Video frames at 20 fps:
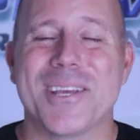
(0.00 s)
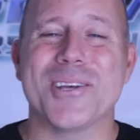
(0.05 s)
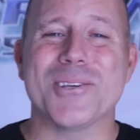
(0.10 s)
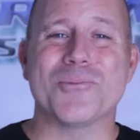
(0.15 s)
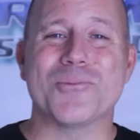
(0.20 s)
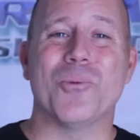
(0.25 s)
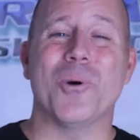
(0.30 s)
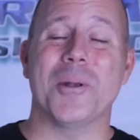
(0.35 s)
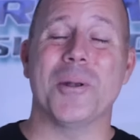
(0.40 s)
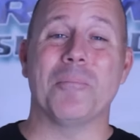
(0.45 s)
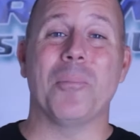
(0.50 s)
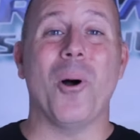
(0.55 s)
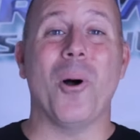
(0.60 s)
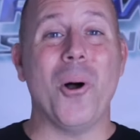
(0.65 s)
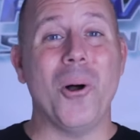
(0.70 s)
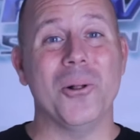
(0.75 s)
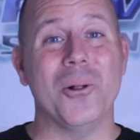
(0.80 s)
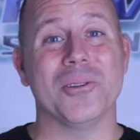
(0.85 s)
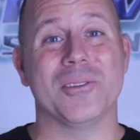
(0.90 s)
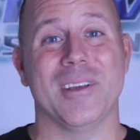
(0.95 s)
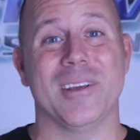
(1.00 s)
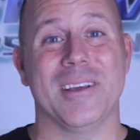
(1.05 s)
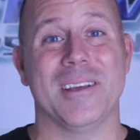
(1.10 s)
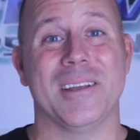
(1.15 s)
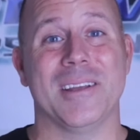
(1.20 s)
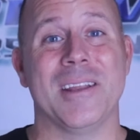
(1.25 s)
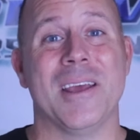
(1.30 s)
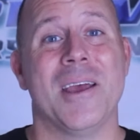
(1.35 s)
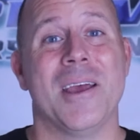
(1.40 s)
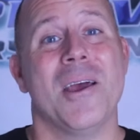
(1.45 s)
because what Paul
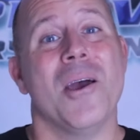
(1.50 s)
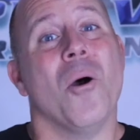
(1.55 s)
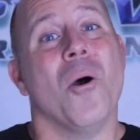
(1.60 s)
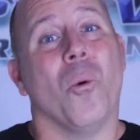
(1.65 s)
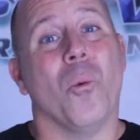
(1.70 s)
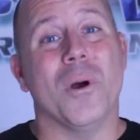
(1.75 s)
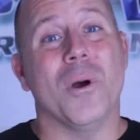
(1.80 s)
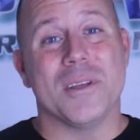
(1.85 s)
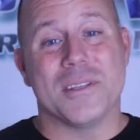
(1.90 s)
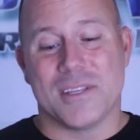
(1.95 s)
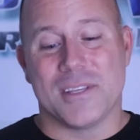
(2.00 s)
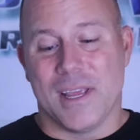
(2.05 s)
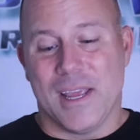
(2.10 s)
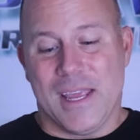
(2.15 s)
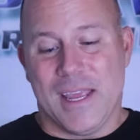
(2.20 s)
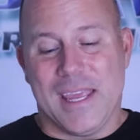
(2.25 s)
did was